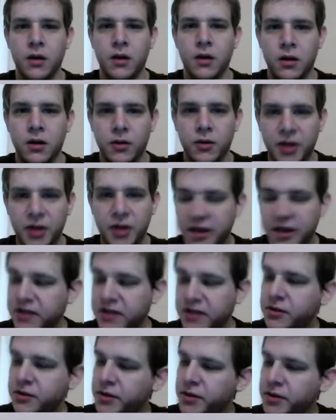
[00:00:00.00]
Well, the thing to
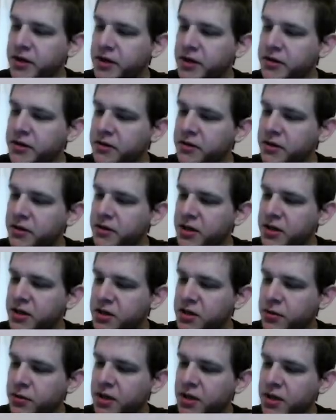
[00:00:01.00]
do here is
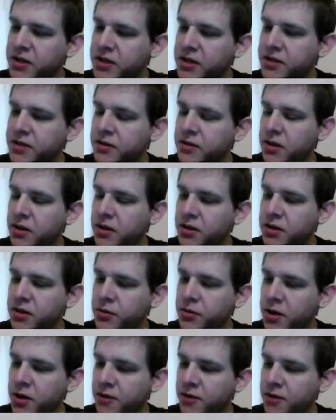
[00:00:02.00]
to write
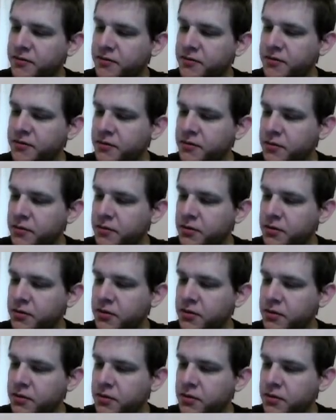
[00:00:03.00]
12
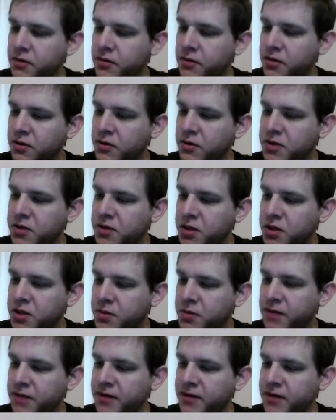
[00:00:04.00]
using its
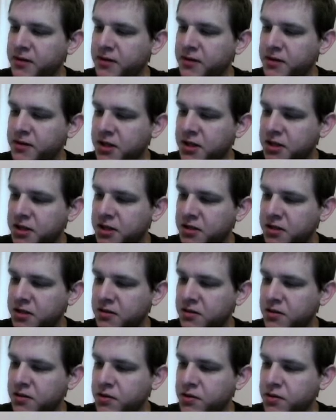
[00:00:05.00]
prime factorization.
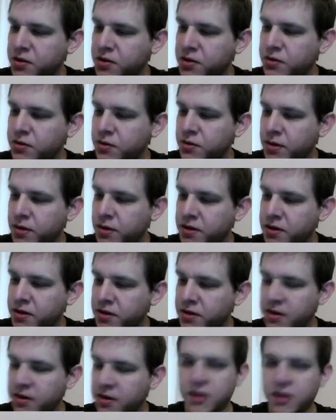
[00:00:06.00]
So it's 2 squared
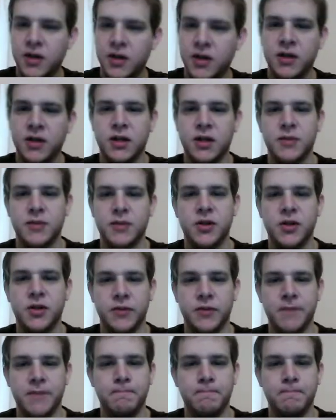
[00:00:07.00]
times
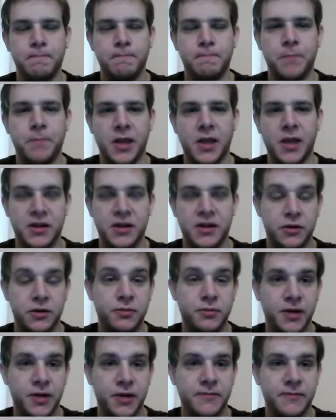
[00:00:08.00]
3. Yes, 2
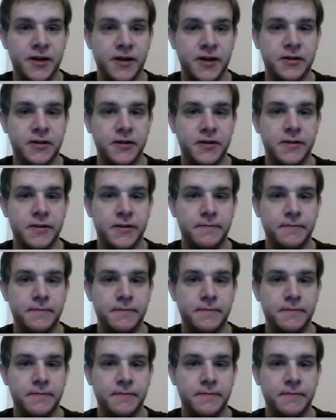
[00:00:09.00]
prime factors.